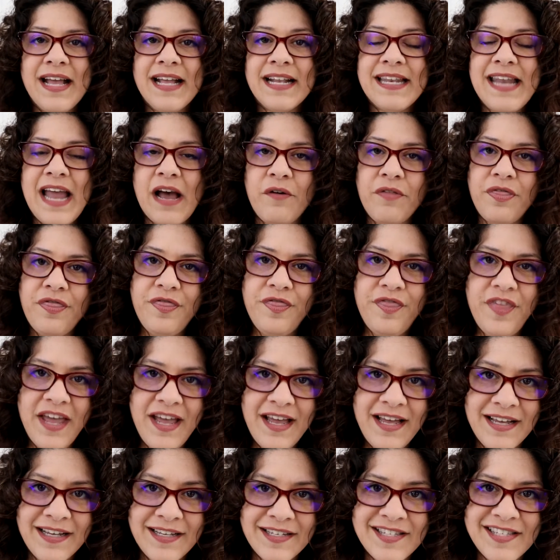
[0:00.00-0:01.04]
Now,
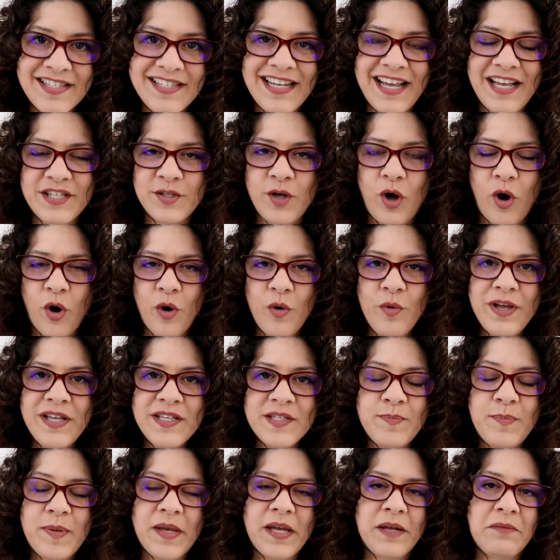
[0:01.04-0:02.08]
this has
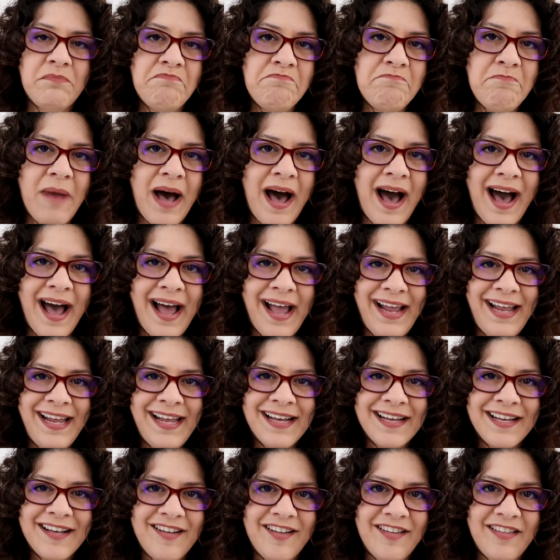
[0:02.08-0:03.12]
always been
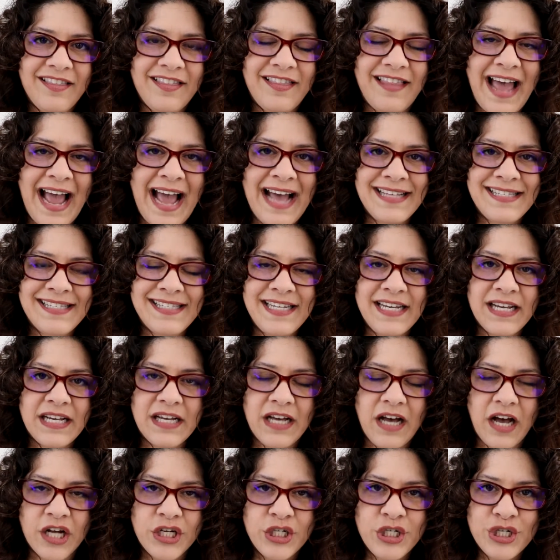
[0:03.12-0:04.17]
my
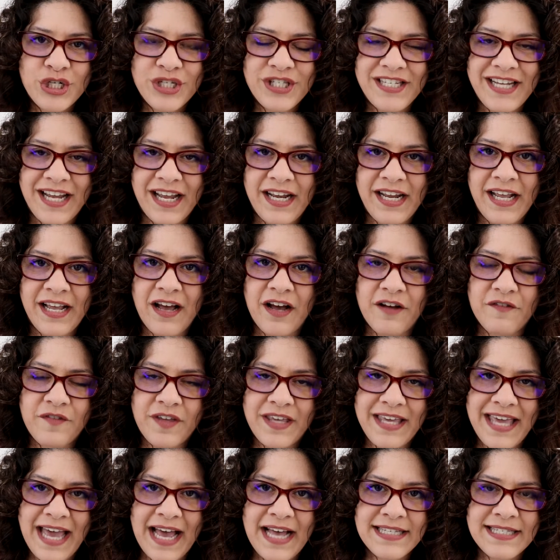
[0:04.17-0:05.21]
classic understanding
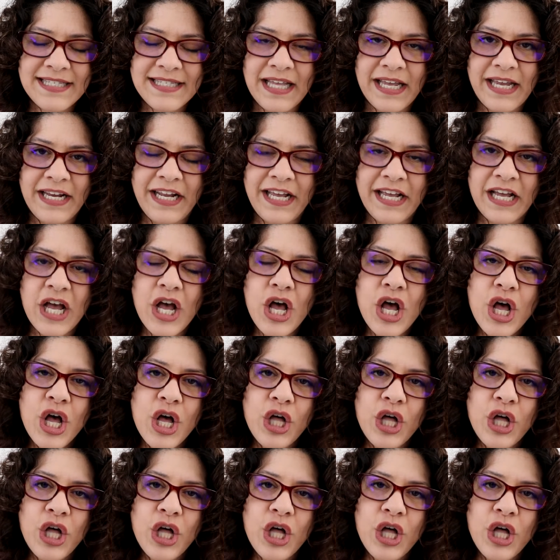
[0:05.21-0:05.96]
of gaslighting.